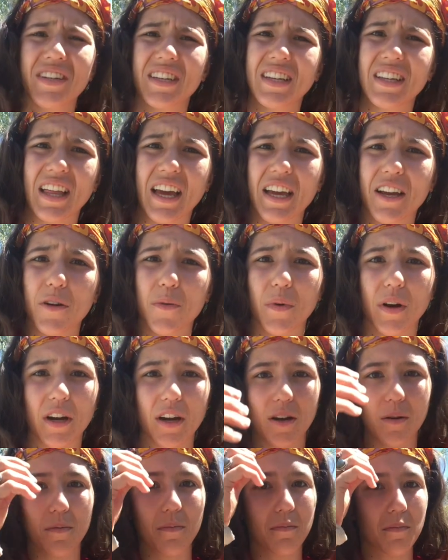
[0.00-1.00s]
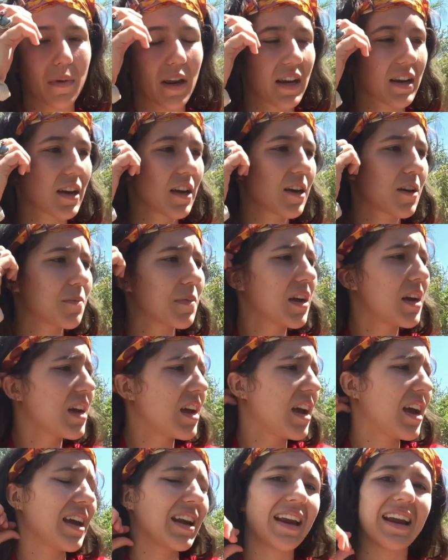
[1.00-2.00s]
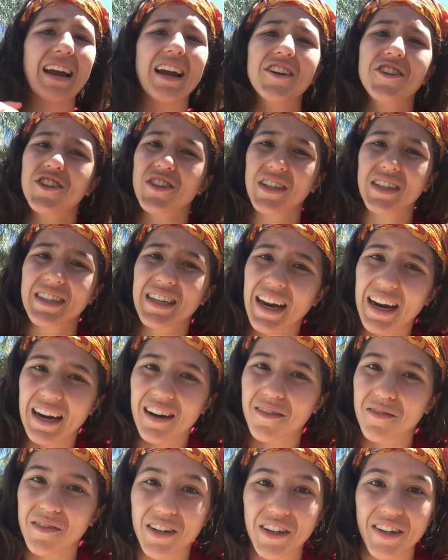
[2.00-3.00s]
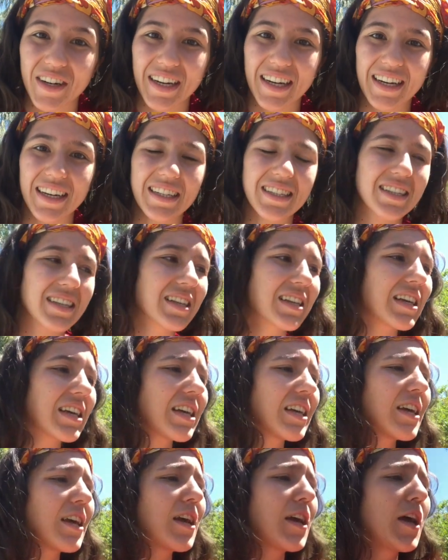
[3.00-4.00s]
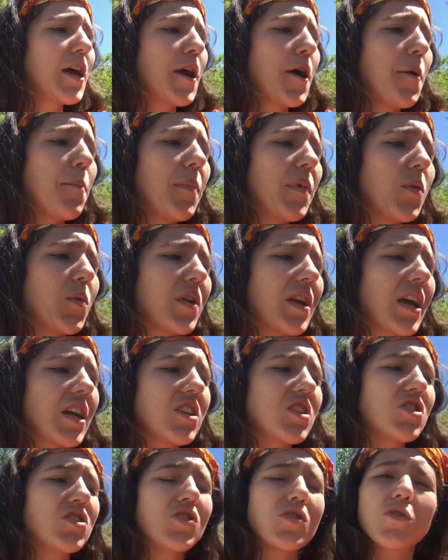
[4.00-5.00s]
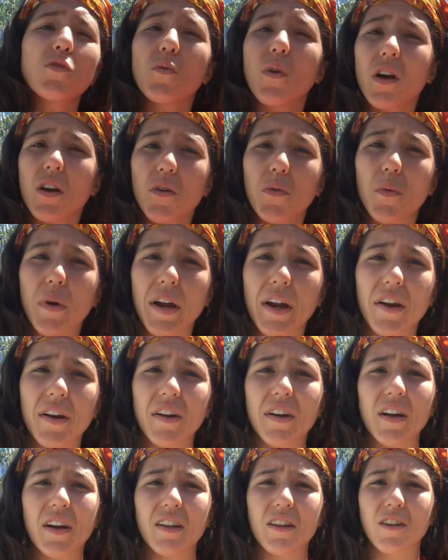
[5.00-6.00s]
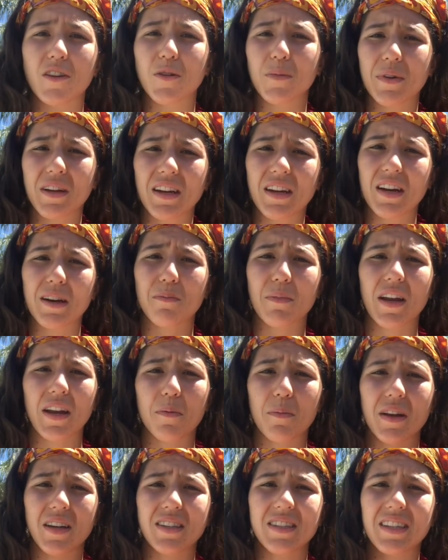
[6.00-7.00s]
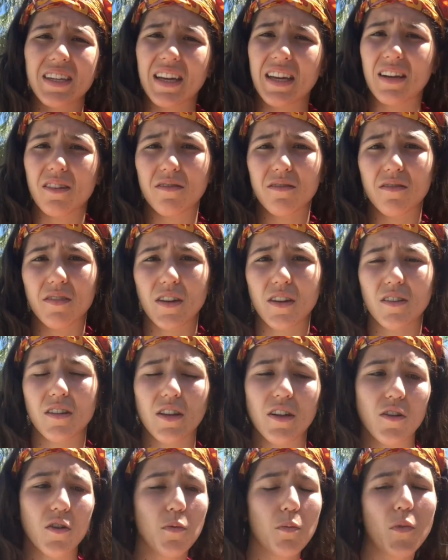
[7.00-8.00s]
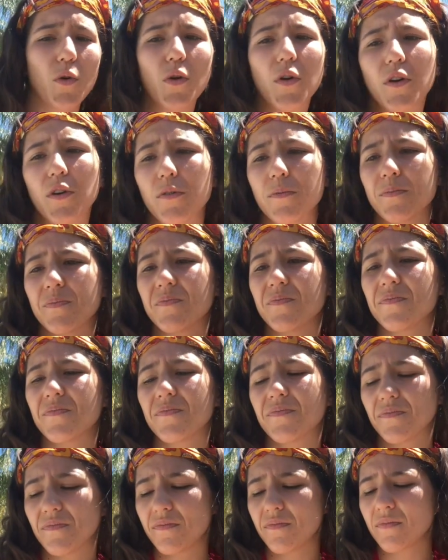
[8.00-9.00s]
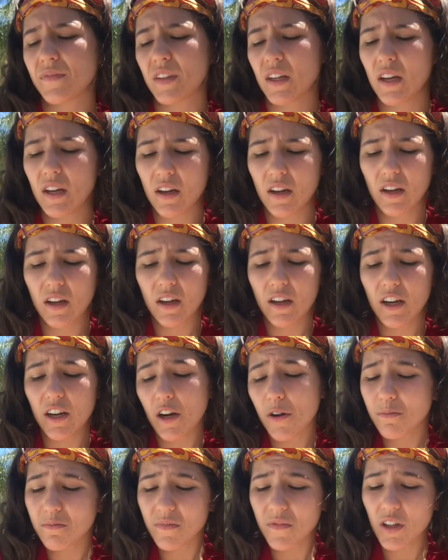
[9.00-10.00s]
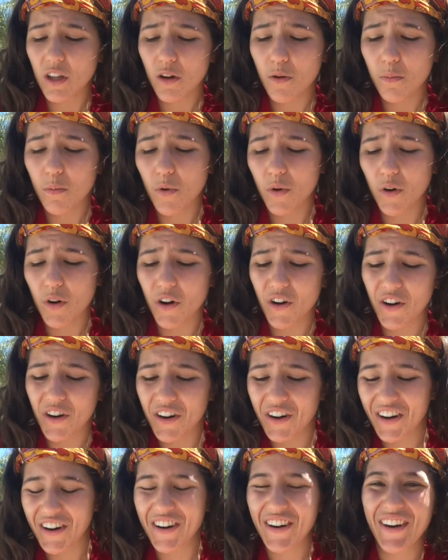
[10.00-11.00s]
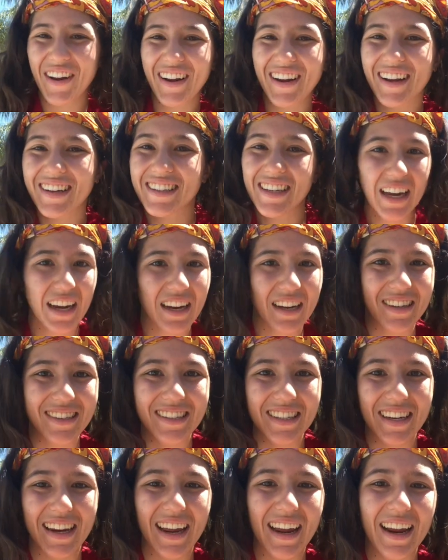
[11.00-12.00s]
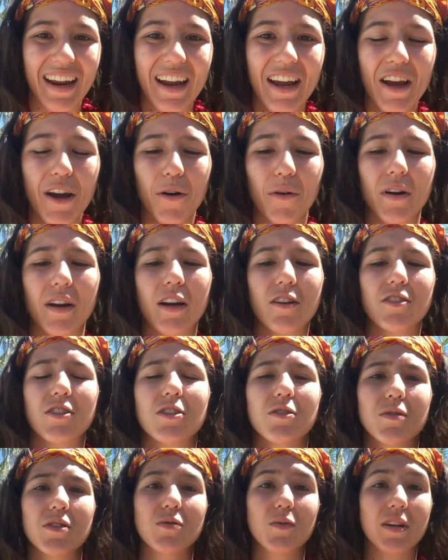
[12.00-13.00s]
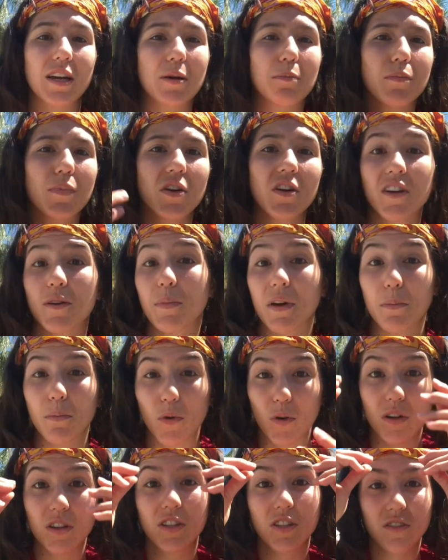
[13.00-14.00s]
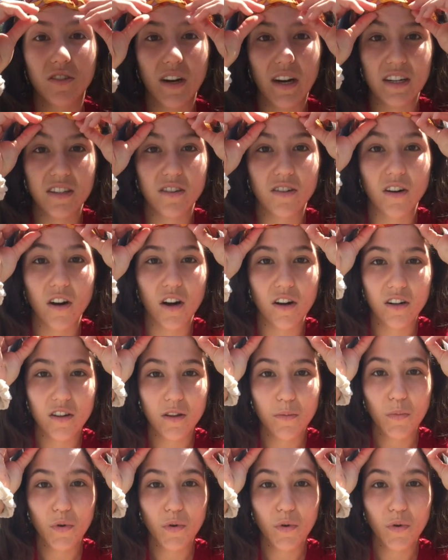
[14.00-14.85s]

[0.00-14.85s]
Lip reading: really like wearing makeup, and I actually tan very easily, but when I do want to wear a little bit and make my skin feel a little more, a little more tan today, what I'll do is when I'm putting my moisturizer on in the